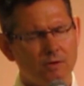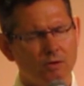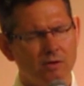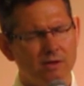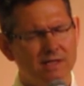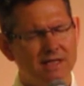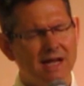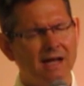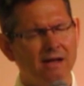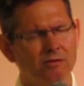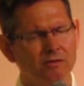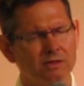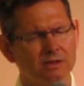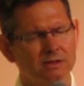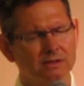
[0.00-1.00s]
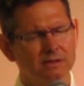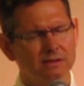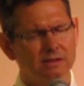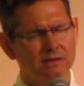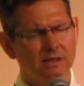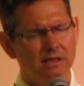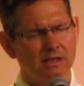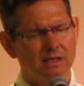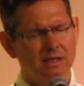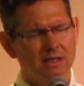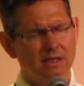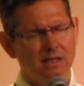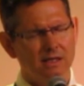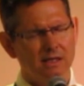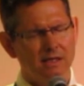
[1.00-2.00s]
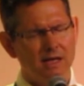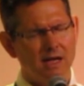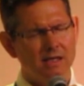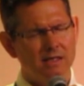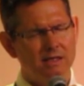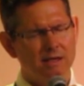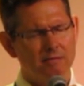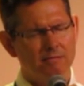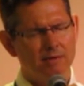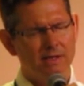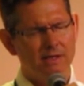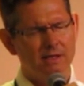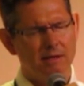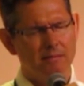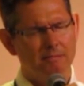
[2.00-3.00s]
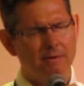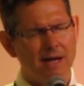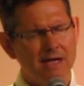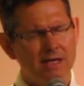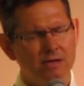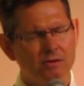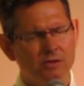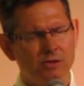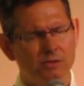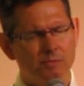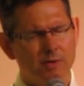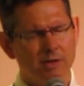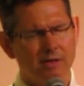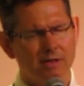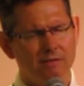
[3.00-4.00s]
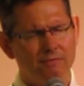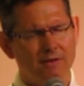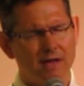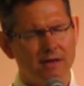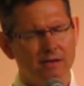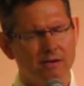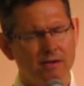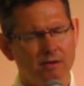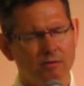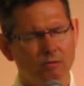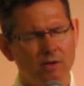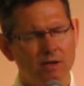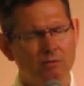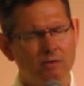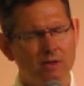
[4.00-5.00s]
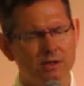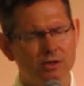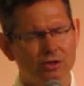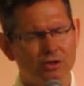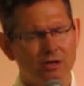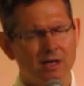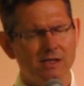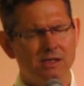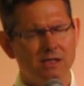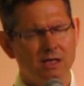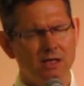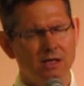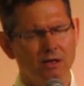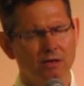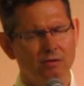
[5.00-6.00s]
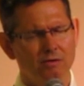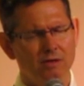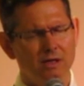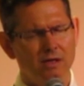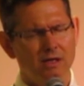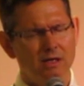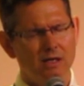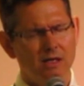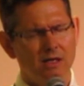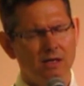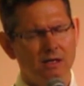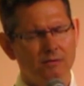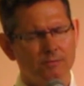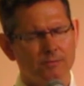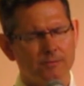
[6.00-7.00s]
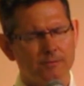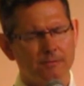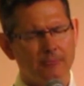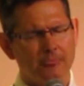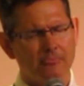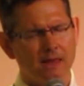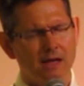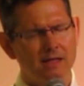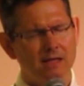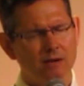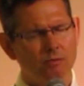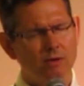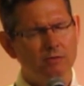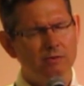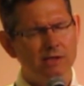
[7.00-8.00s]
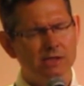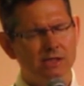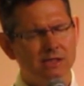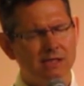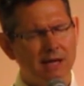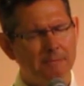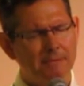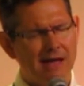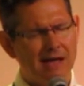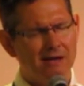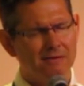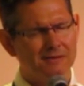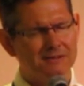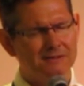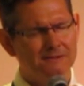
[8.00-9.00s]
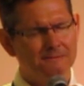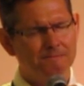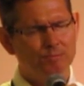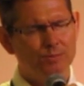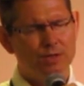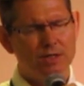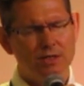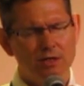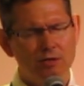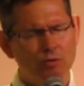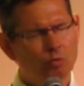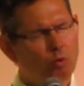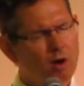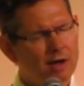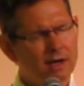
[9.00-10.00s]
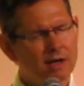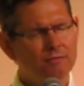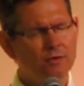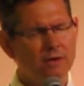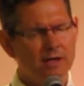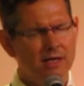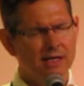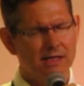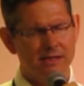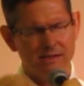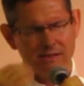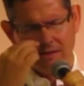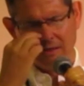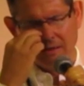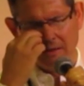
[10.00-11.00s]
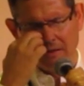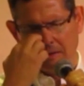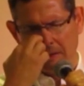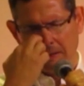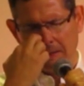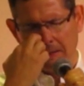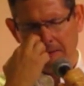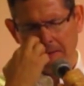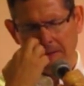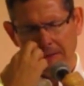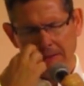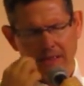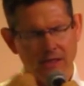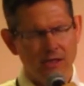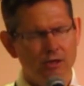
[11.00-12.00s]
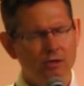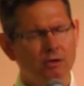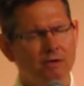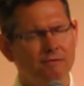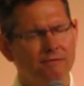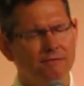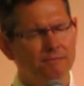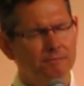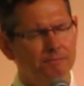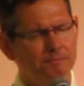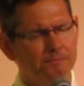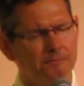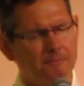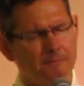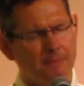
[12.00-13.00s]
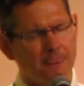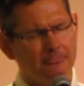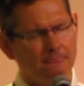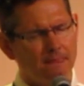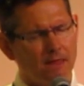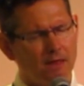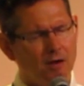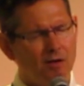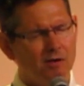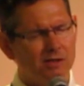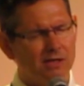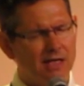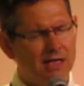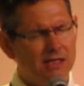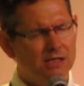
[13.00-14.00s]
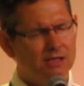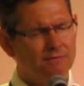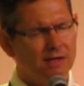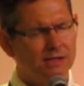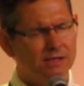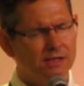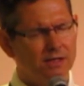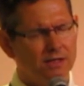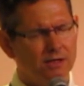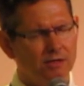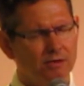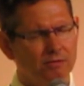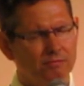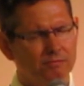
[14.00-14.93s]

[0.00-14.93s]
or doubt. God, that by your Spirit, Father, that we would trust in you and that we would step out to do whatever it is that you have called each of us to do.